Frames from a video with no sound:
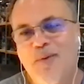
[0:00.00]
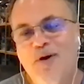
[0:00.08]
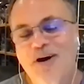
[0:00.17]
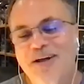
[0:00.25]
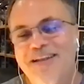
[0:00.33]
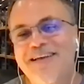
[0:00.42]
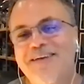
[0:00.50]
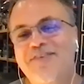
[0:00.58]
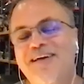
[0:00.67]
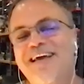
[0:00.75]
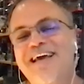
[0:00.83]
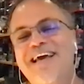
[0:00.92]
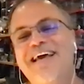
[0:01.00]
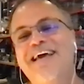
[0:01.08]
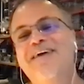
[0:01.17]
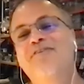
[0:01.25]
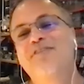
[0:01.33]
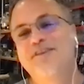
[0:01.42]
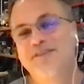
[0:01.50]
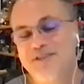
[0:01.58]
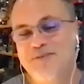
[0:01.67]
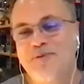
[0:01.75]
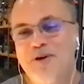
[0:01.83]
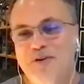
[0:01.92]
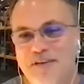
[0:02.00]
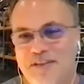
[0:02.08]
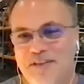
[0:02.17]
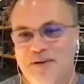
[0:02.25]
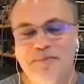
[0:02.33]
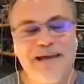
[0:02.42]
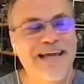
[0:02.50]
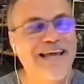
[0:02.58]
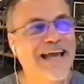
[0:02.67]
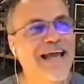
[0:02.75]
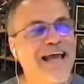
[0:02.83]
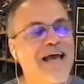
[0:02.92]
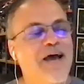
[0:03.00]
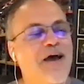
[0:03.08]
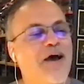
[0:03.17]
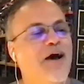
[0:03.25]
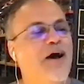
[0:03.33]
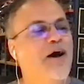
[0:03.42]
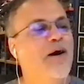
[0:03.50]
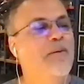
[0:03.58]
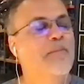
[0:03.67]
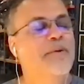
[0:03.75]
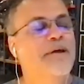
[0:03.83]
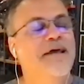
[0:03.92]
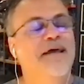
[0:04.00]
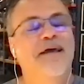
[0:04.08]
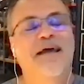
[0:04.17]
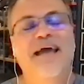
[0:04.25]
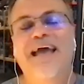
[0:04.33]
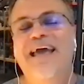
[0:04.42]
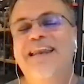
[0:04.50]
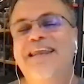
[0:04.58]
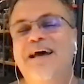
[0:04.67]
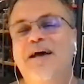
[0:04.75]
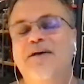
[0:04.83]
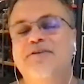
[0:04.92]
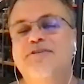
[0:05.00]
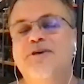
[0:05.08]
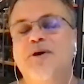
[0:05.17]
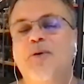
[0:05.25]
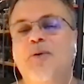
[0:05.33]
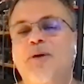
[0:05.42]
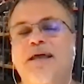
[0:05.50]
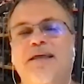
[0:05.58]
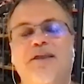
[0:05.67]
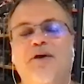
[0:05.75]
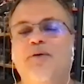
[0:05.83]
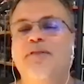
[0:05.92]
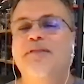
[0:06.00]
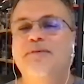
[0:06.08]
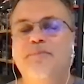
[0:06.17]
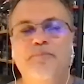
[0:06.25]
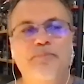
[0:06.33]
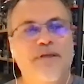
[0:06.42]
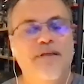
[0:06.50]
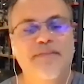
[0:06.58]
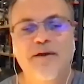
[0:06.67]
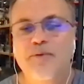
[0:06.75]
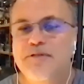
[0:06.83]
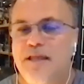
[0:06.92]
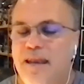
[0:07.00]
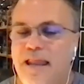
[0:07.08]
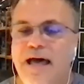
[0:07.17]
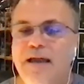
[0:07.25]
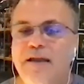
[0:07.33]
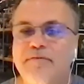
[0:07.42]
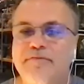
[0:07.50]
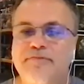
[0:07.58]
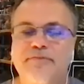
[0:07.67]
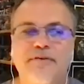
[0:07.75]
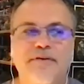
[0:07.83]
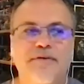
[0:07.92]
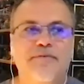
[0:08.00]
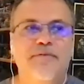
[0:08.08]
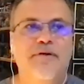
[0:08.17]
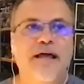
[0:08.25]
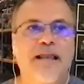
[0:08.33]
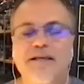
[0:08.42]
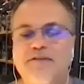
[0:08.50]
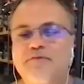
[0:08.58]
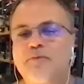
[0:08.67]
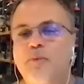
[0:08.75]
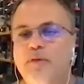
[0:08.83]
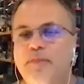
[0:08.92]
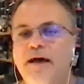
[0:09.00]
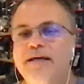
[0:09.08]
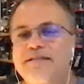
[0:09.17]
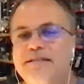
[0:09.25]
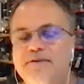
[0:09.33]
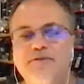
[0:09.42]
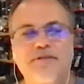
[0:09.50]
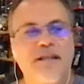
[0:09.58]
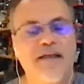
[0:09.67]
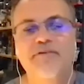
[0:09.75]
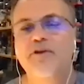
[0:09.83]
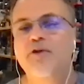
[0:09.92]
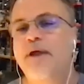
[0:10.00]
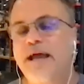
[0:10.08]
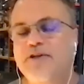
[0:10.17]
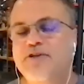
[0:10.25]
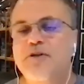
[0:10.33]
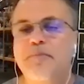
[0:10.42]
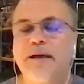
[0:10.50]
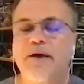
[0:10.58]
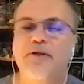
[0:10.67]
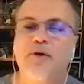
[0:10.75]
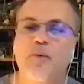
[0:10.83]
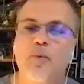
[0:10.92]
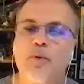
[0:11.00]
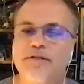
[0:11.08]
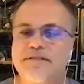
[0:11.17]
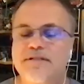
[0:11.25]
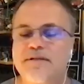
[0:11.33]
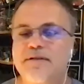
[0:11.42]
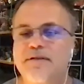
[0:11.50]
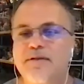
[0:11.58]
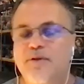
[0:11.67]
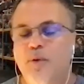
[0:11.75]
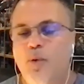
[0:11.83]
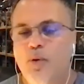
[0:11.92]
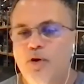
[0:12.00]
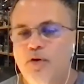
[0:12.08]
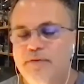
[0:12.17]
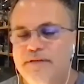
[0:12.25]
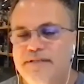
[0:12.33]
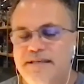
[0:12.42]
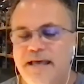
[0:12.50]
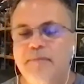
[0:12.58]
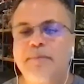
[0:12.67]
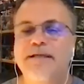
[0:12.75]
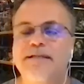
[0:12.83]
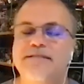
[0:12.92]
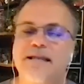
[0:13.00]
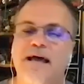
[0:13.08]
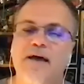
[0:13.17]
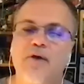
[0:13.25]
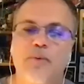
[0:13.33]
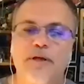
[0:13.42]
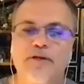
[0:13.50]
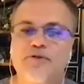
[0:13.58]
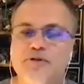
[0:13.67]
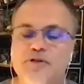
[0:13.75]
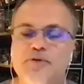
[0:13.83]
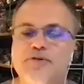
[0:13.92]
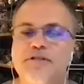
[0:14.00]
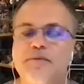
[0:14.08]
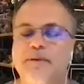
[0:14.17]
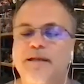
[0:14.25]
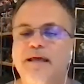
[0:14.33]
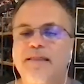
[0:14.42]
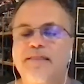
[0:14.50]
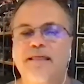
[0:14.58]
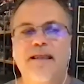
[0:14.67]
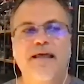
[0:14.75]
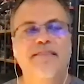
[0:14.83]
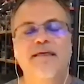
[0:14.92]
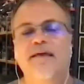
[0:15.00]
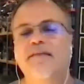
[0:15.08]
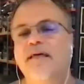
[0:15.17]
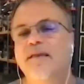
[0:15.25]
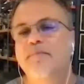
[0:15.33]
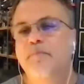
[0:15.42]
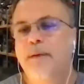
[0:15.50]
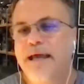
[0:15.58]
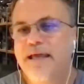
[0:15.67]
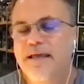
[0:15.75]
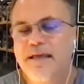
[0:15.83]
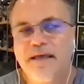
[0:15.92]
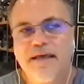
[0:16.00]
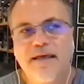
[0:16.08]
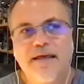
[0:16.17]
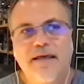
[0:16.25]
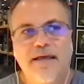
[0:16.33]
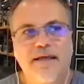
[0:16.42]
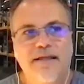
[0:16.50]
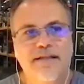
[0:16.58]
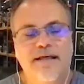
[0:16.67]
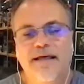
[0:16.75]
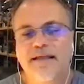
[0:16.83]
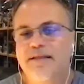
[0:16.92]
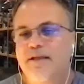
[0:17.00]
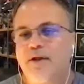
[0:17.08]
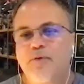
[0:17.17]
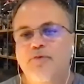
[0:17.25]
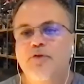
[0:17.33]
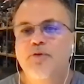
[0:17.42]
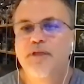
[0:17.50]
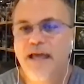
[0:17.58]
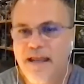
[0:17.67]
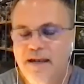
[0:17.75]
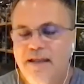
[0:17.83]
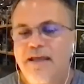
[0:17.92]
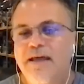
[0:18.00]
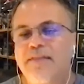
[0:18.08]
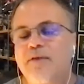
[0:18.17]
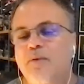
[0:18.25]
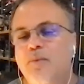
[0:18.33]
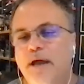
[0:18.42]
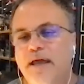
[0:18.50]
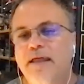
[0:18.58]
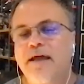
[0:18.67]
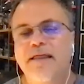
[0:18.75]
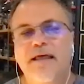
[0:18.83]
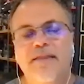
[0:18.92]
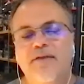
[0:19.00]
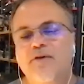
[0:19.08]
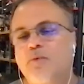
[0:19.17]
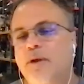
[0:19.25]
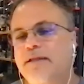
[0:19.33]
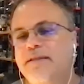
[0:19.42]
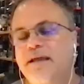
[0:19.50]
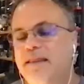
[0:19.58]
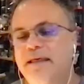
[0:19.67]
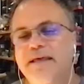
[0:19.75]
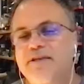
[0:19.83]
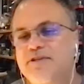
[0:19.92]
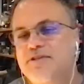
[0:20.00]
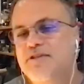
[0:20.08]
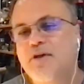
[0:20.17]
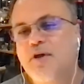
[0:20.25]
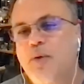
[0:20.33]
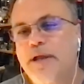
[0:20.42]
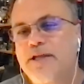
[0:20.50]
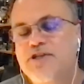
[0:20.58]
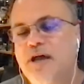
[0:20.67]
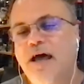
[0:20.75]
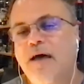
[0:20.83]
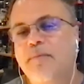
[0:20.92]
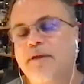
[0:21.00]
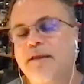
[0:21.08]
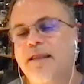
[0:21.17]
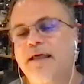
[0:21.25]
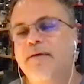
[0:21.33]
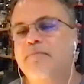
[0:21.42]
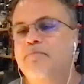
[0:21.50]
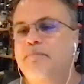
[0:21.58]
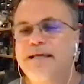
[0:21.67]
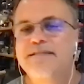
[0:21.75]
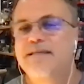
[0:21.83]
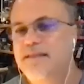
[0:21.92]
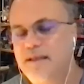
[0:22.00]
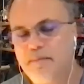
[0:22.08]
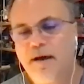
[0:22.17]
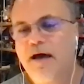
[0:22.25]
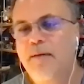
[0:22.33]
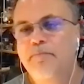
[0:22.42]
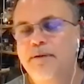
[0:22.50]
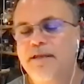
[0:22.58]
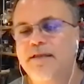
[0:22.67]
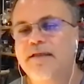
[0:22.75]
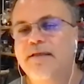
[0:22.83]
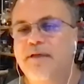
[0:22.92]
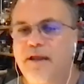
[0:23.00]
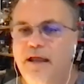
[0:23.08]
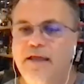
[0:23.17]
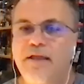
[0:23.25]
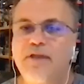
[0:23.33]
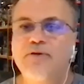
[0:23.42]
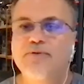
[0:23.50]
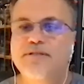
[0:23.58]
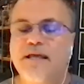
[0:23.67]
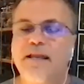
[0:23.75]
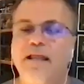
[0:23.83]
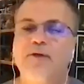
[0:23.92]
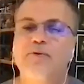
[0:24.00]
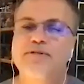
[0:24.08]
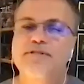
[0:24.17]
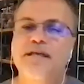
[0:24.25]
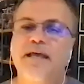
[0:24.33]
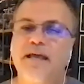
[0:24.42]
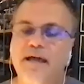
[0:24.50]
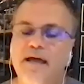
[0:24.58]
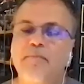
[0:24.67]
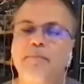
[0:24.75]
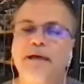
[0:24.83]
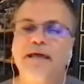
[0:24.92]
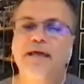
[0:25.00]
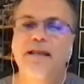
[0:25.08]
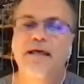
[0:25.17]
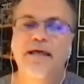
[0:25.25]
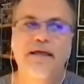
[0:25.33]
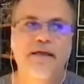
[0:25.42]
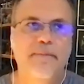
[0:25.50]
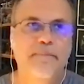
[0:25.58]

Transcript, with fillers: want if if this is the movie that they're making. Um, and uh, so you know, there was a lot of at least with us, there was a lot of interaction about you know what's the order of the segments and how do we introduce them, and I and I think that Mike, you know, through the editing and the writing and the directing, I think he just did a great job in like mixing them up and you know and you're and like you were saying, kind of make it like